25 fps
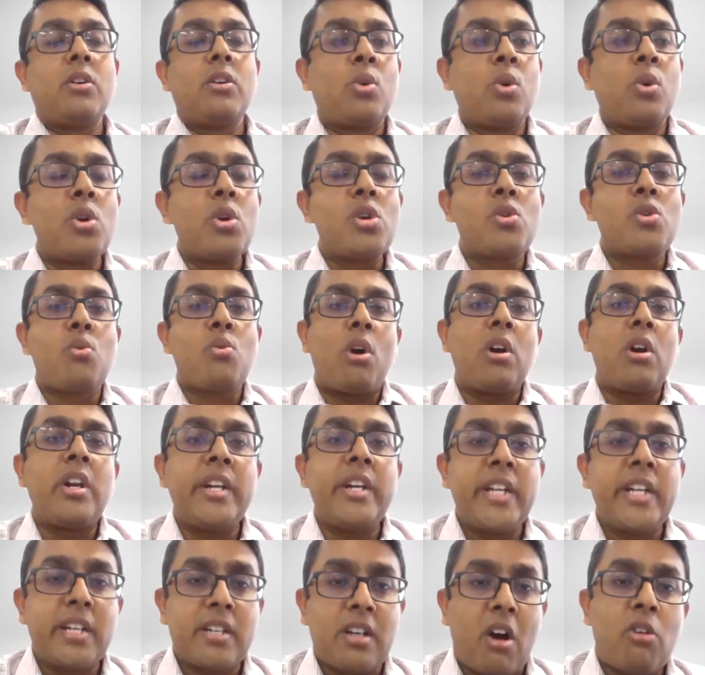good
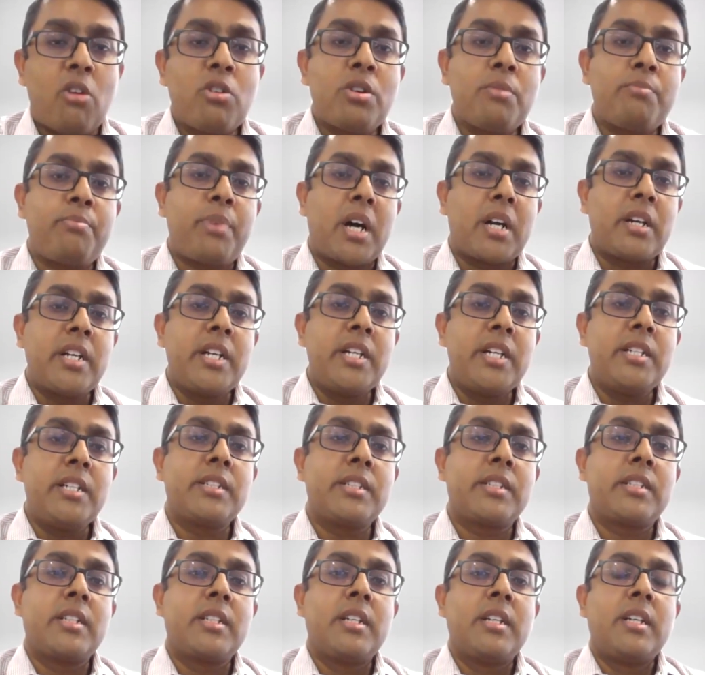quality
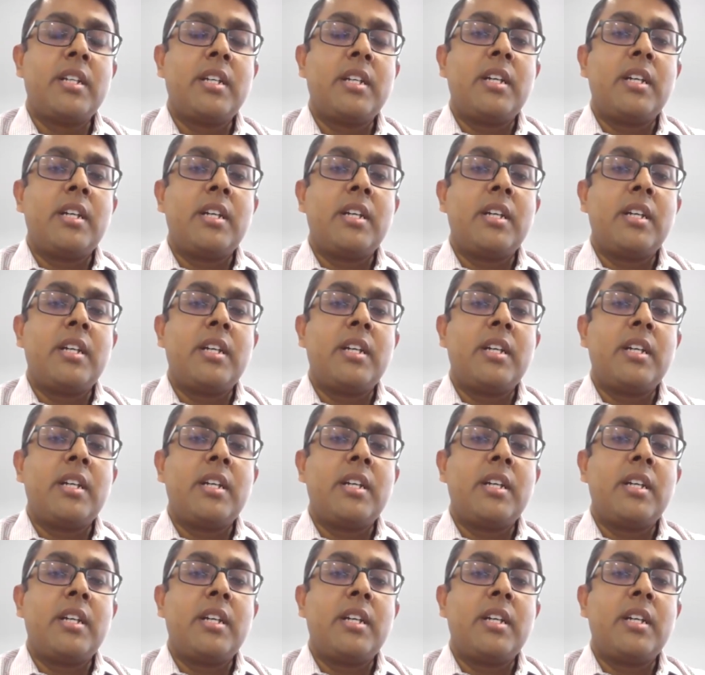counterparties,